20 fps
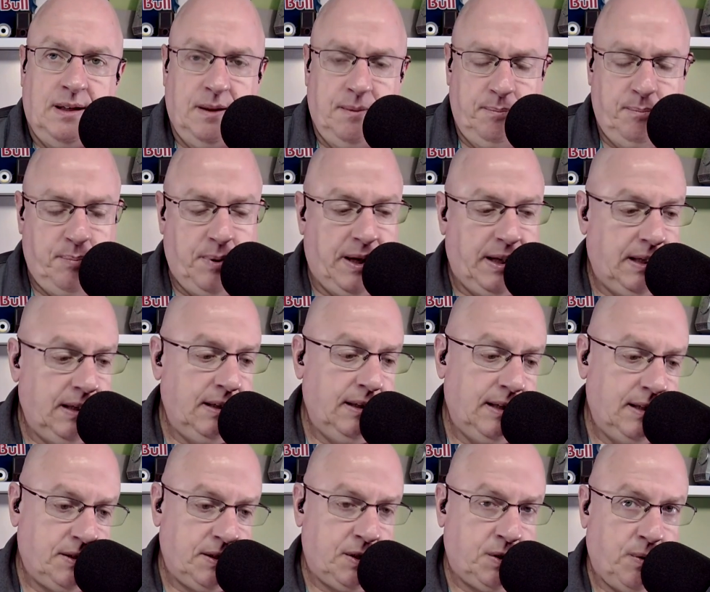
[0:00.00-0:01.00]
but
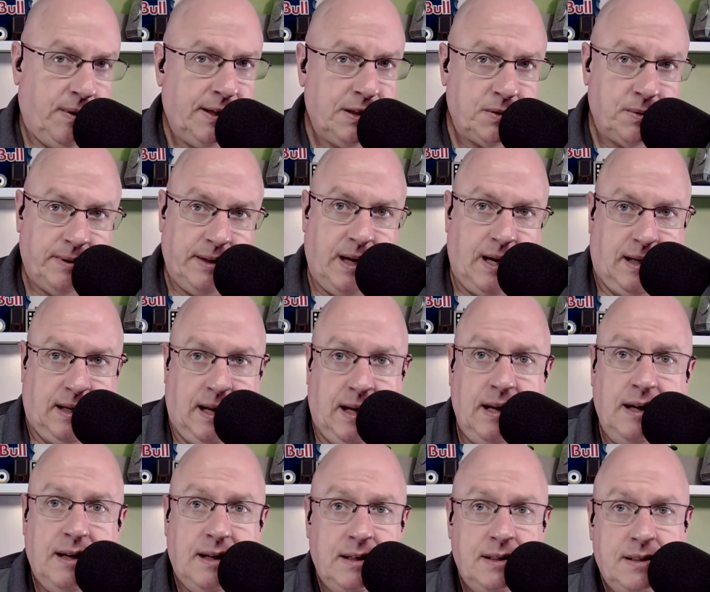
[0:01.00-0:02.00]
as a directory, I
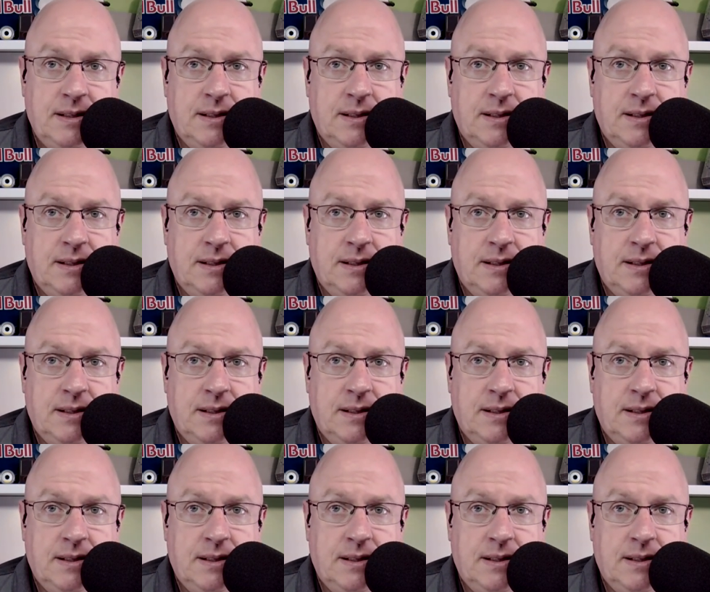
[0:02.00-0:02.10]
can't.